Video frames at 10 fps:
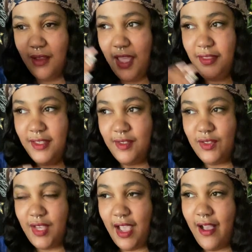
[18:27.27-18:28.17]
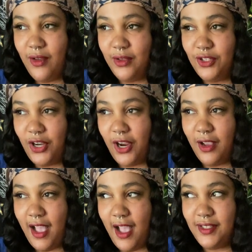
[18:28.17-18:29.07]
And this is how your
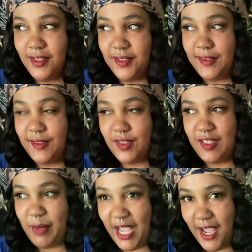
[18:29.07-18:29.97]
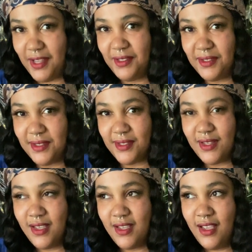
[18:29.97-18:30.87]
consciousness expands.
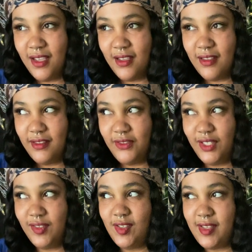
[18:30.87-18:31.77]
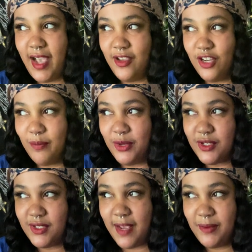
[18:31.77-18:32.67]
This is how your
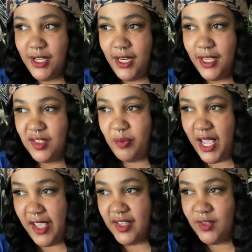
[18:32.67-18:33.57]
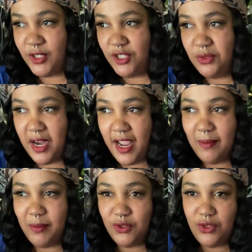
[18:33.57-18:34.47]
perception expands when you are
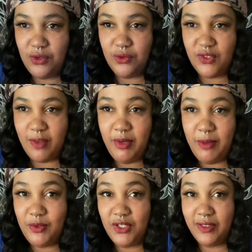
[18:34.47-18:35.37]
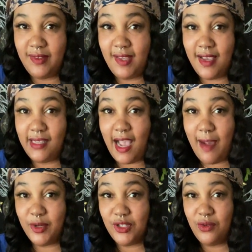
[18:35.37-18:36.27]
able to. Some people took this as an
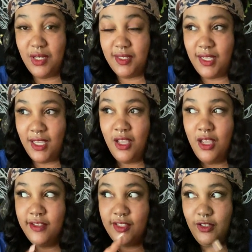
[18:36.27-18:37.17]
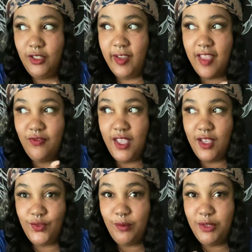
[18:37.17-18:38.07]
opportunity to look at
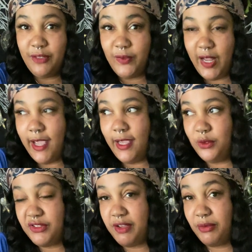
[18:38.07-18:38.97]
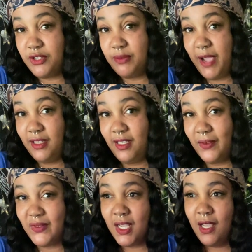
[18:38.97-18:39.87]
things from different angles and
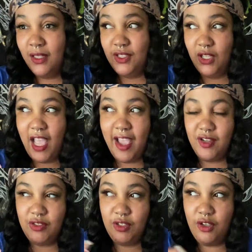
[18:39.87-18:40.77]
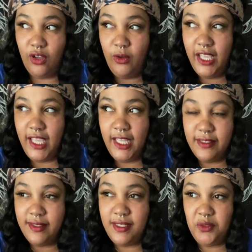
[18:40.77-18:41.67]
perspectives, to actually go in and
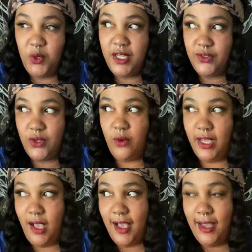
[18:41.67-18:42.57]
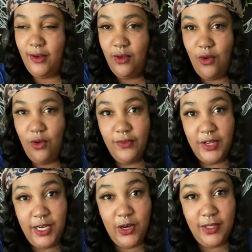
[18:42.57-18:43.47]
see what is going on over
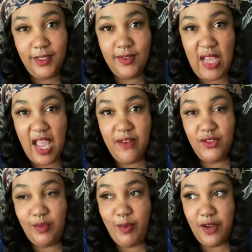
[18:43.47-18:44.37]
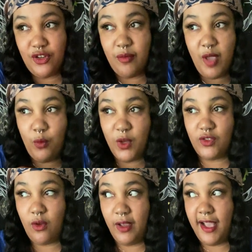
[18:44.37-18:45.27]
here on this side of the spectrum, and what's
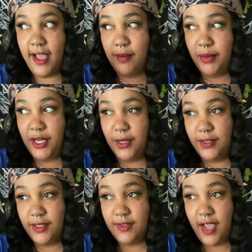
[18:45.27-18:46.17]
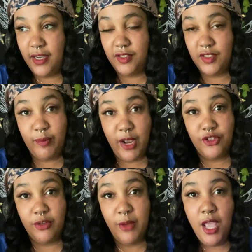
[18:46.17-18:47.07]
going on up here on this side of the spectrum,